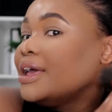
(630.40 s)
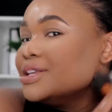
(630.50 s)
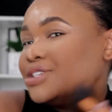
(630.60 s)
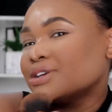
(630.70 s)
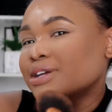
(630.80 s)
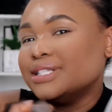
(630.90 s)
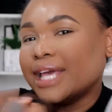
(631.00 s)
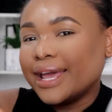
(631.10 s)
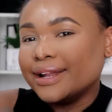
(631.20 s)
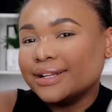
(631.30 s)
and just
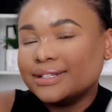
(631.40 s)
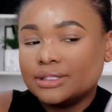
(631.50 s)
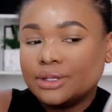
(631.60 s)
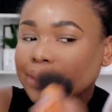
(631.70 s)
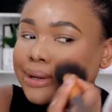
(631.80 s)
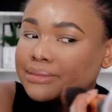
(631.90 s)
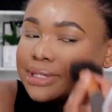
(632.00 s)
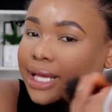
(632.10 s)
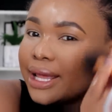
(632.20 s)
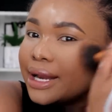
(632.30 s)
content you know what I'm
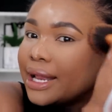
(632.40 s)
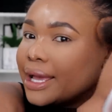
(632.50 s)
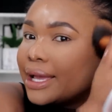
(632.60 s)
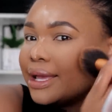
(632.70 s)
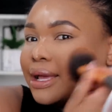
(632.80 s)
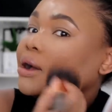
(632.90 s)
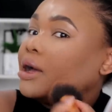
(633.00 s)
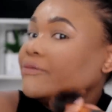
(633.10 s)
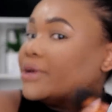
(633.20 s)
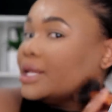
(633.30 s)
saying like
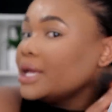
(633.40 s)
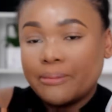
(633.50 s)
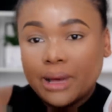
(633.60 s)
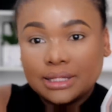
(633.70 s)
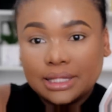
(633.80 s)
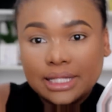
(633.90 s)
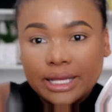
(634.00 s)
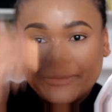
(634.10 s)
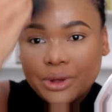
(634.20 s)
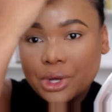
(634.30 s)
I'm feeling
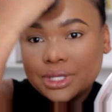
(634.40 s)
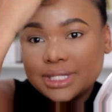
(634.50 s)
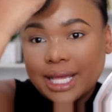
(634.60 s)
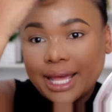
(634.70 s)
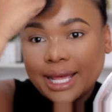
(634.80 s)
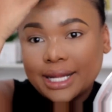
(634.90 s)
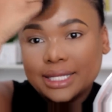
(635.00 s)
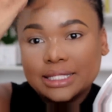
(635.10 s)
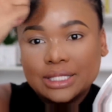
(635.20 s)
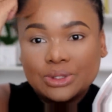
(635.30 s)
positive and
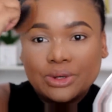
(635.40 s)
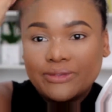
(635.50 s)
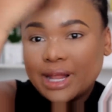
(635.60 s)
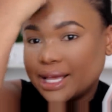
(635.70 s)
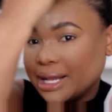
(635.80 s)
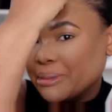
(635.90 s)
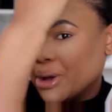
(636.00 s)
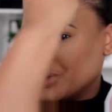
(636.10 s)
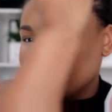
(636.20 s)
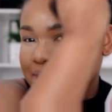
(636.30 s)
content and sort of like in
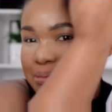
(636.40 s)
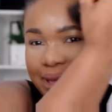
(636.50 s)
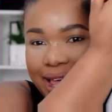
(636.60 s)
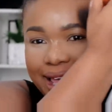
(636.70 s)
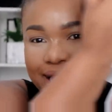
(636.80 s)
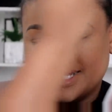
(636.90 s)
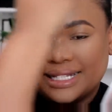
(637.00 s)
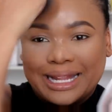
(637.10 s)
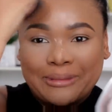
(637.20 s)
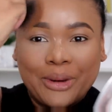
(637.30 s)
my own space
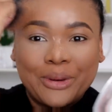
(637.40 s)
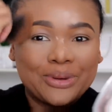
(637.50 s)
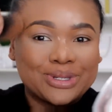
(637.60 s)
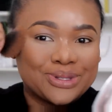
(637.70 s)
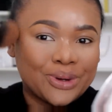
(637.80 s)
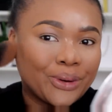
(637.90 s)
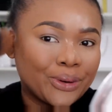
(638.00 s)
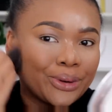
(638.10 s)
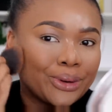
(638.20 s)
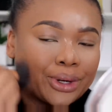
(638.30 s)
and in my own
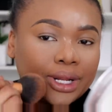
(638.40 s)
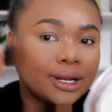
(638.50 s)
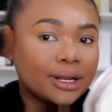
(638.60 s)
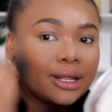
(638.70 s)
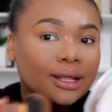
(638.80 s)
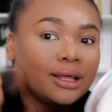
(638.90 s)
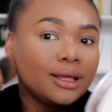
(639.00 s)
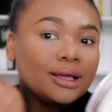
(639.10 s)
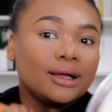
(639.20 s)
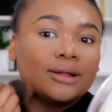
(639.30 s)
zone and
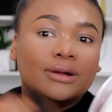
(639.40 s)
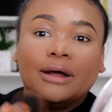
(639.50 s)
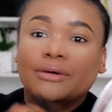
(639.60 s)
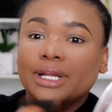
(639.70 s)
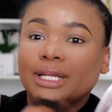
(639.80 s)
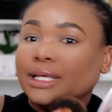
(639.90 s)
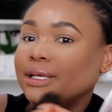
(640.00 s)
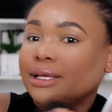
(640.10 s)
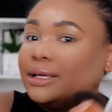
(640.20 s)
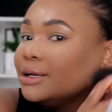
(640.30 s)
not
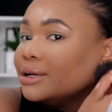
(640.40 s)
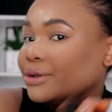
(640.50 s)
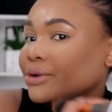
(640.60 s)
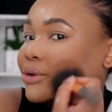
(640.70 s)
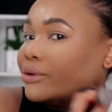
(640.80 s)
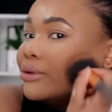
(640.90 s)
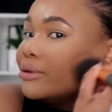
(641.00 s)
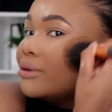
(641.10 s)
really you know